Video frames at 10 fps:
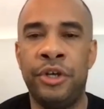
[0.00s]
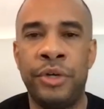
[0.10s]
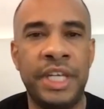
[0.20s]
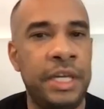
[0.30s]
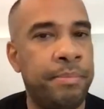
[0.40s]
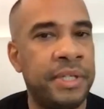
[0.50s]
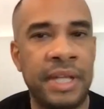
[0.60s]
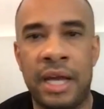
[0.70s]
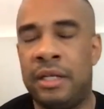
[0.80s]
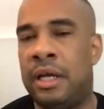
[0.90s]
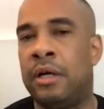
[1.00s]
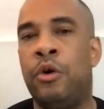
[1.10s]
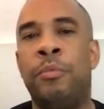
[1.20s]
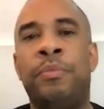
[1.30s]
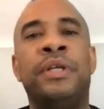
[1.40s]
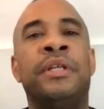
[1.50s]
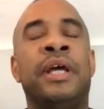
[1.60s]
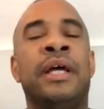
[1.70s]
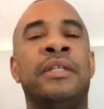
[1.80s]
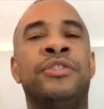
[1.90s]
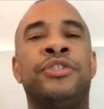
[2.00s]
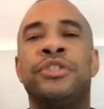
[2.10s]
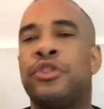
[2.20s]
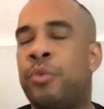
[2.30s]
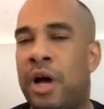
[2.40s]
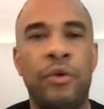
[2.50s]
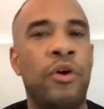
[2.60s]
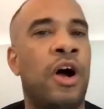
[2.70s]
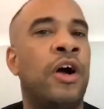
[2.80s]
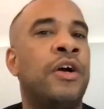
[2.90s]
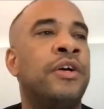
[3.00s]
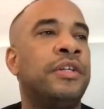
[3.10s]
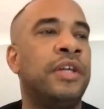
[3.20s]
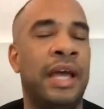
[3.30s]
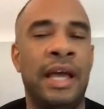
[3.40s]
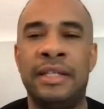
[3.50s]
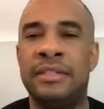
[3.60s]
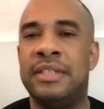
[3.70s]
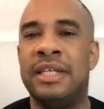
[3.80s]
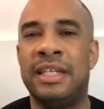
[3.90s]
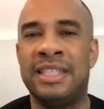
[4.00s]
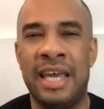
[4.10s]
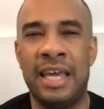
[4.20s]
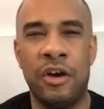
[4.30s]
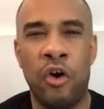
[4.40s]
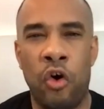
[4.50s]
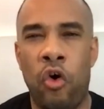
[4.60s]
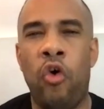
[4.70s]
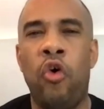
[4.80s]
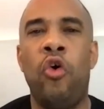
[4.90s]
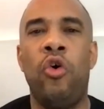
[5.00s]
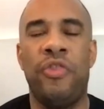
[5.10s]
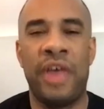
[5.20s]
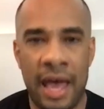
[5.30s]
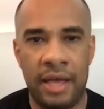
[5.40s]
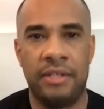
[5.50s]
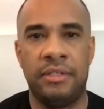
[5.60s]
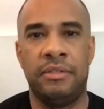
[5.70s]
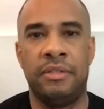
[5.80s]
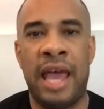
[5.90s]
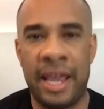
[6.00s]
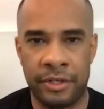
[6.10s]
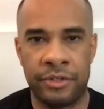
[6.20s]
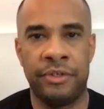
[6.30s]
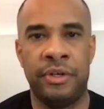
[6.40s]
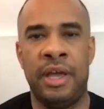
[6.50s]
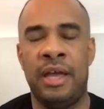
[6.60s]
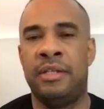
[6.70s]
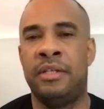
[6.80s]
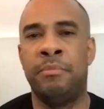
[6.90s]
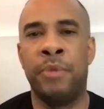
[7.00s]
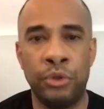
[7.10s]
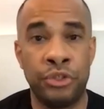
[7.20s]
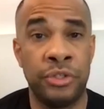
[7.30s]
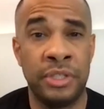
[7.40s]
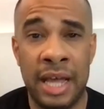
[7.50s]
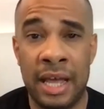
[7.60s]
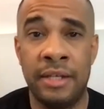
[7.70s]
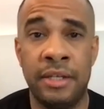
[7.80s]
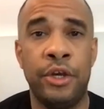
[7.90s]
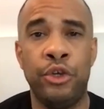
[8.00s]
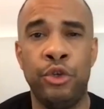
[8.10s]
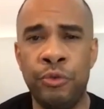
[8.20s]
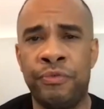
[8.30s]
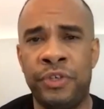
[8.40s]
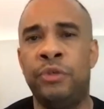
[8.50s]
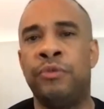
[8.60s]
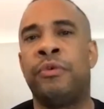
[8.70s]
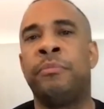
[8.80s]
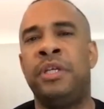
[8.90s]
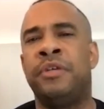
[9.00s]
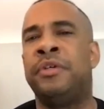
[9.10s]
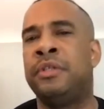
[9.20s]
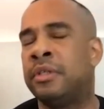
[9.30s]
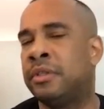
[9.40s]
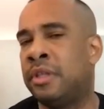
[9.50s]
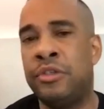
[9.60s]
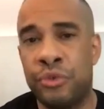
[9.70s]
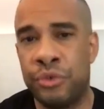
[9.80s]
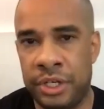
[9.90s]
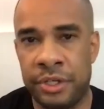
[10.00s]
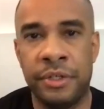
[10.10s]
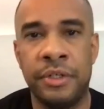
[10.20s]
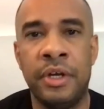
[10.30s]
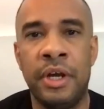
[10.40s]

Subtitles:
keep the dialogue open and just swallow hard and take all that anger and emotion that you feel from hearing the things you hear,